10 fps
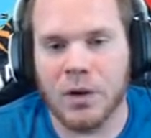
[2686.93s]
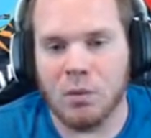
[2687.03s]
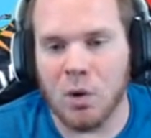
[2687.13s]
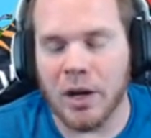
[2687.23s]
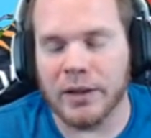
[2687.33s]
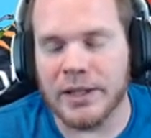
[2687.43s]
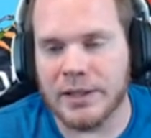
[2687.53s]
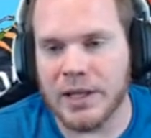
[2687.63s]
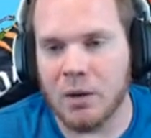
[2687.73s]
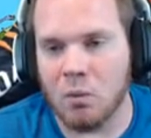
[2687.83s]
We'll at
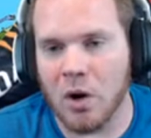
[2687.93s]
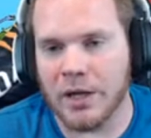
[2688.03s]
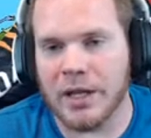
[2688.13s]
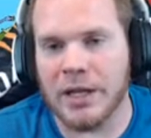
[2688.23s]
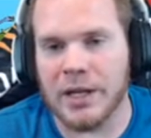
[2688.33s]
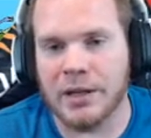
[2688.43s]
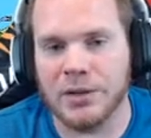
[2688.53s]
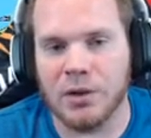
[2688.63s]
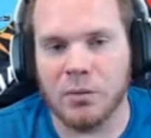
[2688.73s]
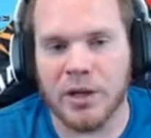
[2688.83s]
least get one key
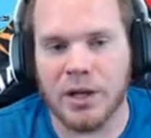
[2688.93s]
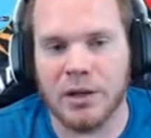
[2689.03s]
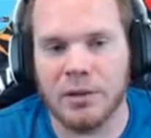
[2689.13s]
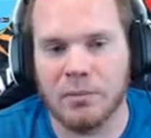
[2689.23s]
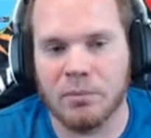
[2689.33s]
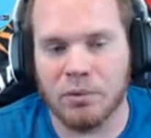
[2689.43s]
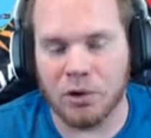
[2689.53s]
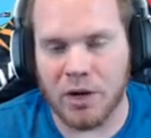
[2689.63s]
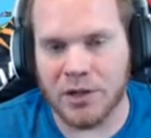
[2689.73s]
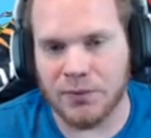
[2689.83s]
so we can
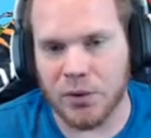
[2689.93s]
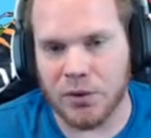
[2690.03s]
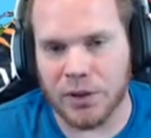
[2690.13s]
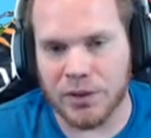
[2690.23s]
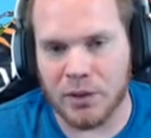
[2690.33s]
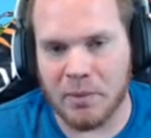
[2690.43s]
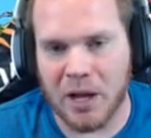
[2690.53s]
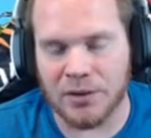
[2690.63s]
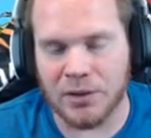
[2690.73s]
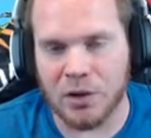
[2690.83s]
progress further into the
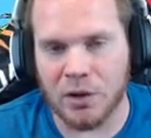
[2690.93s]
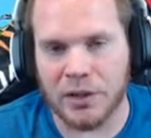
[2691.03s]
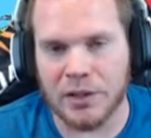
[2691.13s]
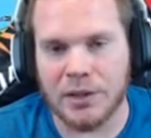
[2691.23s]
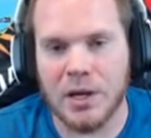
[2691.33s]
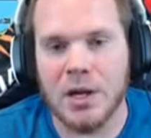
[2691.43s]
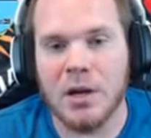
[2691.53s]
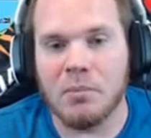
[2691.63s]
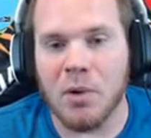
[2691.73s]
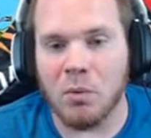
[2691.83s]
Palace of Darkness.
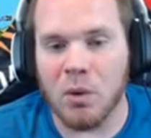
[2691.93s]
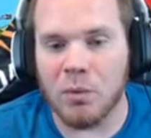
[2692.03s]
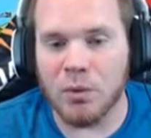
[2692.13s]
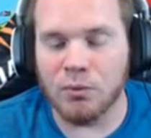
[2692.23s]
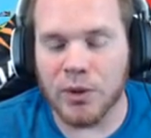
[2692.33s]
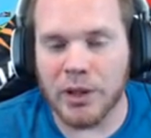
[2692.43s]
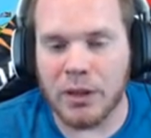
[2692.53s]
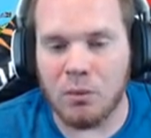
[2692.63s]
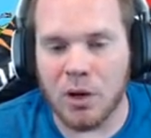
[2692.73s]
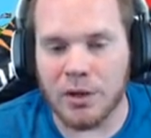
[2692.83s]
But what we really
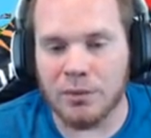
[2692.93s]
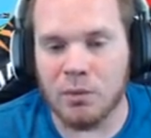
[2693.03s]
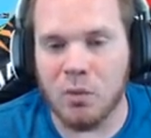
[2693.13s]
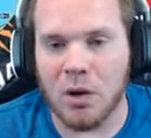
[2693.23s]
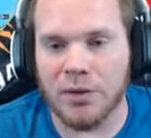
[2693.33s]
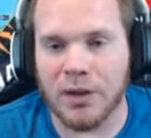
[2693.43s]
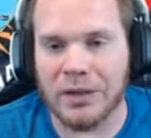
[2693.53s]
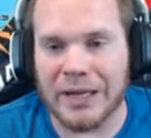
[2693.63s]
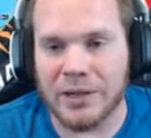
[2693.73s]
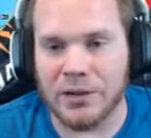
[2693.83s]
want is we want the
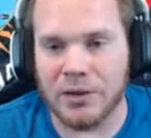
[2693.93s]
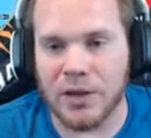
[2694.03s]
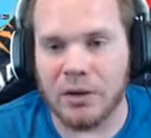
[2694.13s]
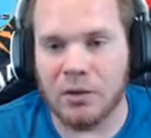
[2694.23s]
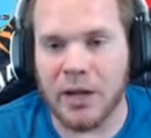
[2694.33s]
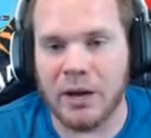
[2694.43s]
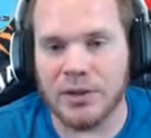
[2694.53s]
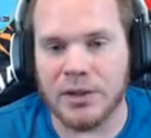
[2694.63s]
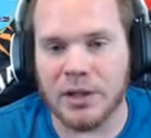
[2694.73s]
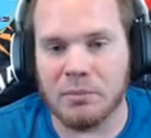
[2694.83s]
lantern. That'll allow
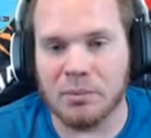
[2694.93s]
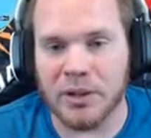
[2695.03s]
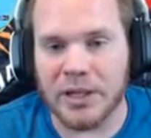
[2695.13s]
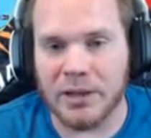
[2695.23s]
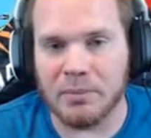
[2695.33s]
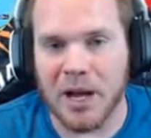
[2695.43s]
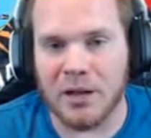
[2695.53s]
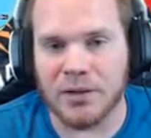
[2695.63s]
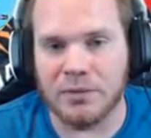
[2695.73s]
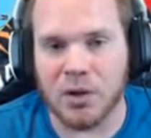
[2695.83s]
us to complete the
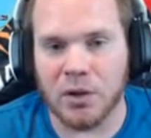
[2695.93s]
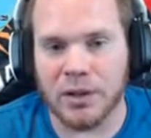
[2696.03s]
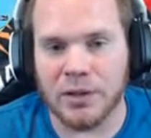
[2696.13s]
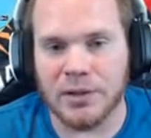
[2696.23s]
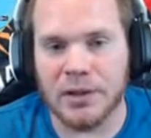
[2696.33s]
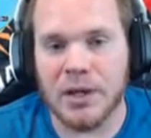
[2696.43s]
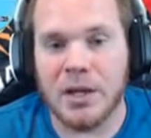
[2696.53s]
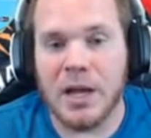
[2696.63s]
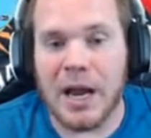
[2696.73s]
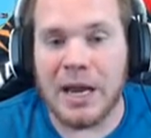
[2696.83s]
Palace of Darkness.
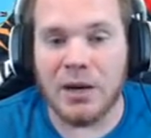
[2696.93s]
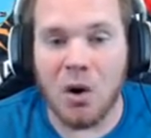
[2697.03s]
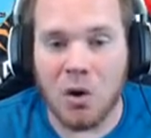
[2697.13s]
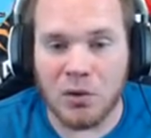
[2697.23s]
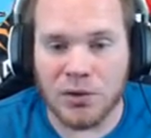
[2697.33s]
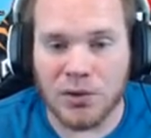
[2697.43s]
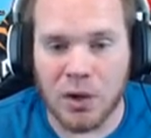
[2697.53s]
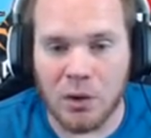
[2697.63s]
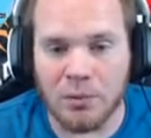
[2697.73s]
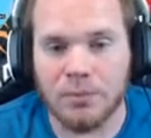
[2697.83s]
and
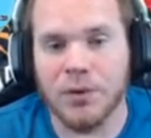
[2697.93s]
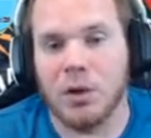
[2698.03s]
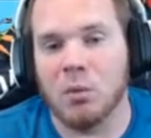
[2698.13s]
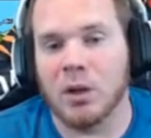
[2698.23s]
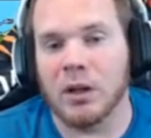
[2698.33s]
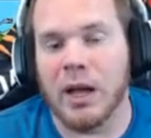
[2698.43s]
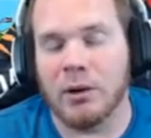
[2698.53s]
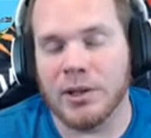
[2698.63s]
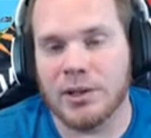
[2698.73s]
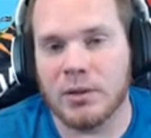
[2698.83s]
also will allow
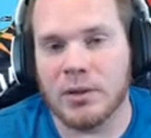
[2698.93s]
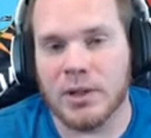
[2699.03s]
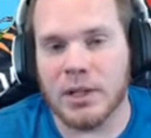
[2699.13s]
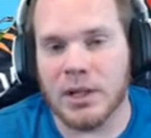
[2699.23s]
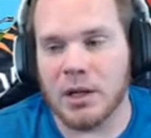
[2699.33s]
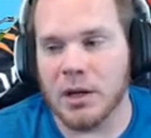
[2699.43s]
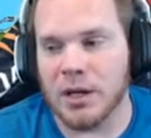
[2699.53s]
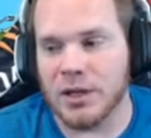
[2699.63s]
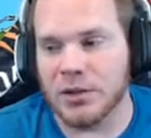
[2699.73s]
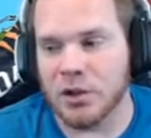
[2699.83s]
us to see an
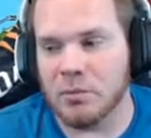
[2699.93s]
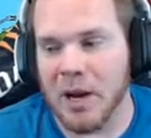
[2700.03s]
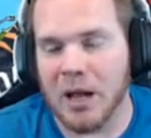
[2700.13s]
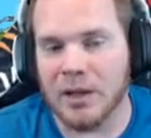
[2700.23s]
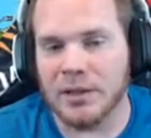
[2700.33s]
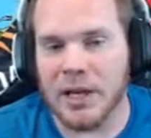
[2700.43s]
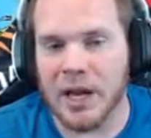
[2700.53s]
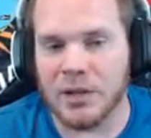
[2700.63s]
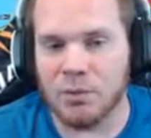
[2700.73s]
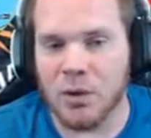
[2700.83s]
Eastern Palace
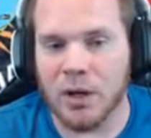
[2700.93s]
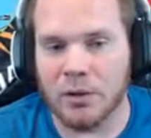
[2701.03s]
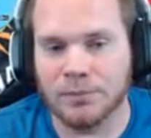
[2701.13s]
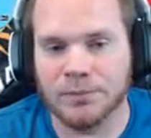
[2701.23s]
as well.